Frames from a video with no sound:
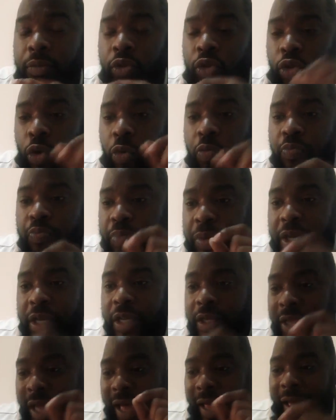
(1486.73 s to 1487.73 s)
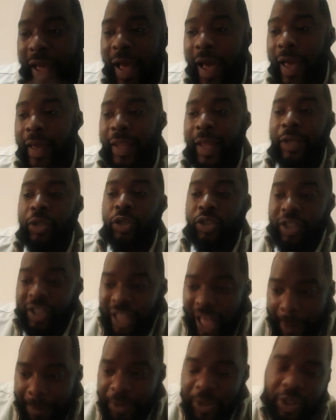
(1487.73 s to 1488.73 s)
Don't be that guy that just
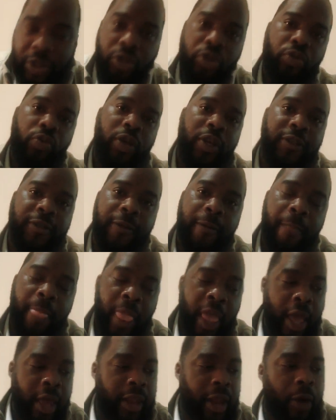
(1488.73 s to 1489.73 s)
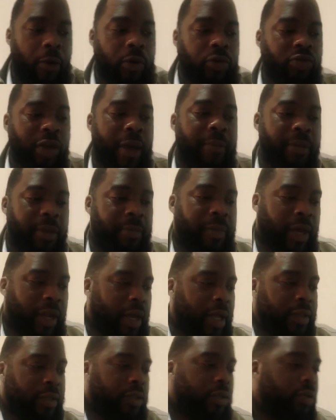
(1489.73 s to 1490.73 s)
taps into it. Now, what do I mean by
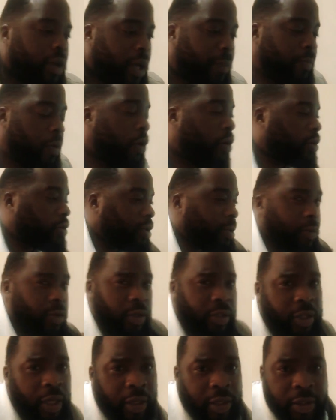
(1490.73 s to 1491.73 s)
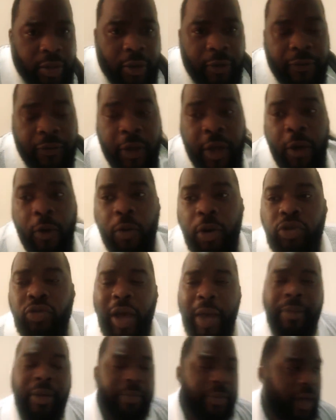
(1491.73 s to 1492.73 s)
that? Sorry, I'm hot, so I'm going to take this off. What do
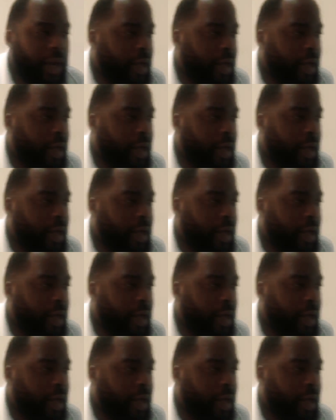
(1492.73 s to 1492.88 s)
I mean by